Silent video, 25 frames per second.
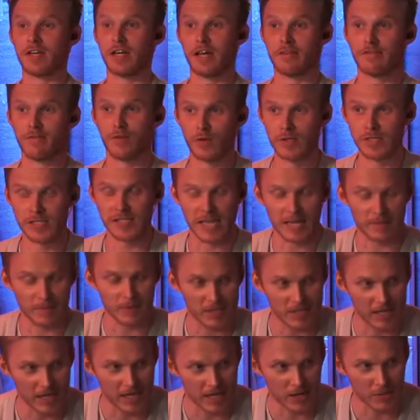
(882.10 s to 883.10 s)
a fun
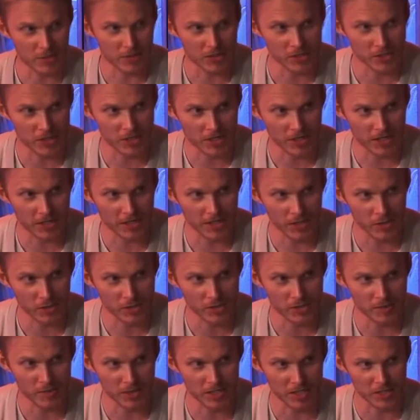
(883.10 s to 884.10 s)
segment together, which is going to yeah. include
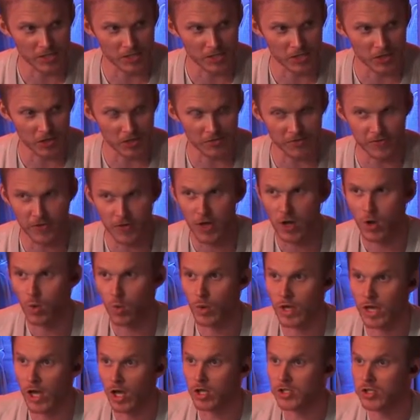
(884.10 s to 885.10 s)
some of this stuff. Okay.
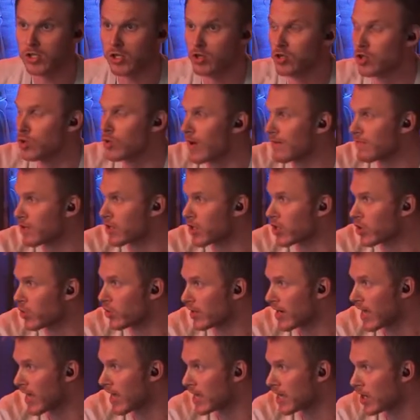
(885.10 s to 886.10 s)
We also do have a Q
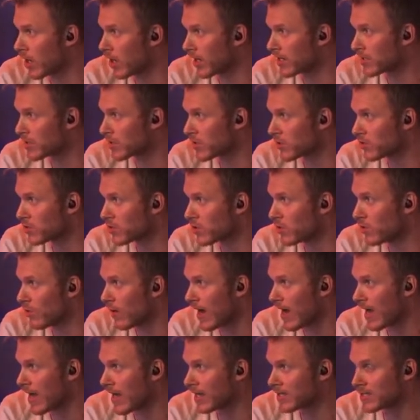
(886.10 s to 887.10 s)
and A, guys. So do
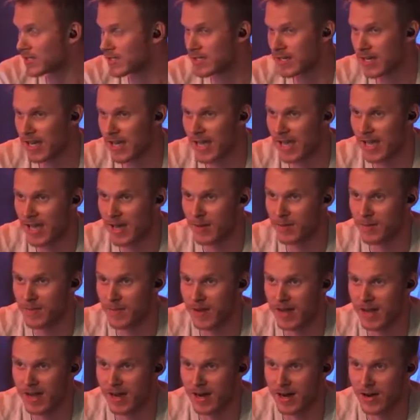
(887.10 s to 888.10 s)
ask um,
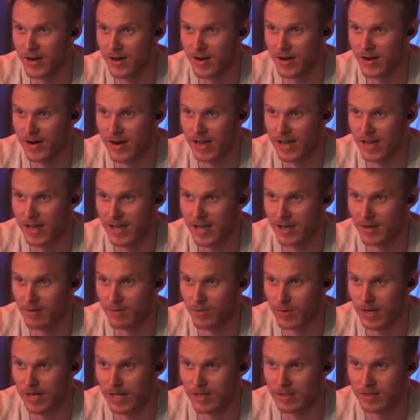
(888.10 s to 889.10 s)
our uh,
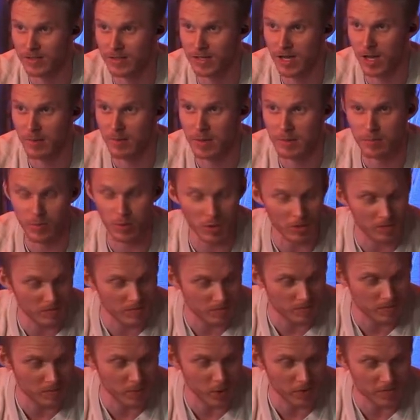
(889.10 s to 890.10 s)
well comic book
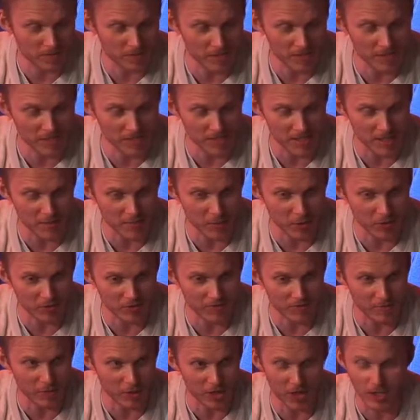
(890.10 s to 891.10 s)
both DC, both,
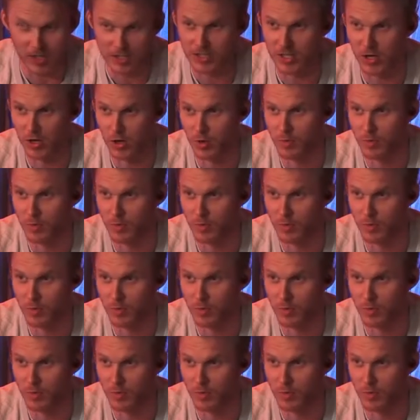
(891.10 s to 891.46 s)
but also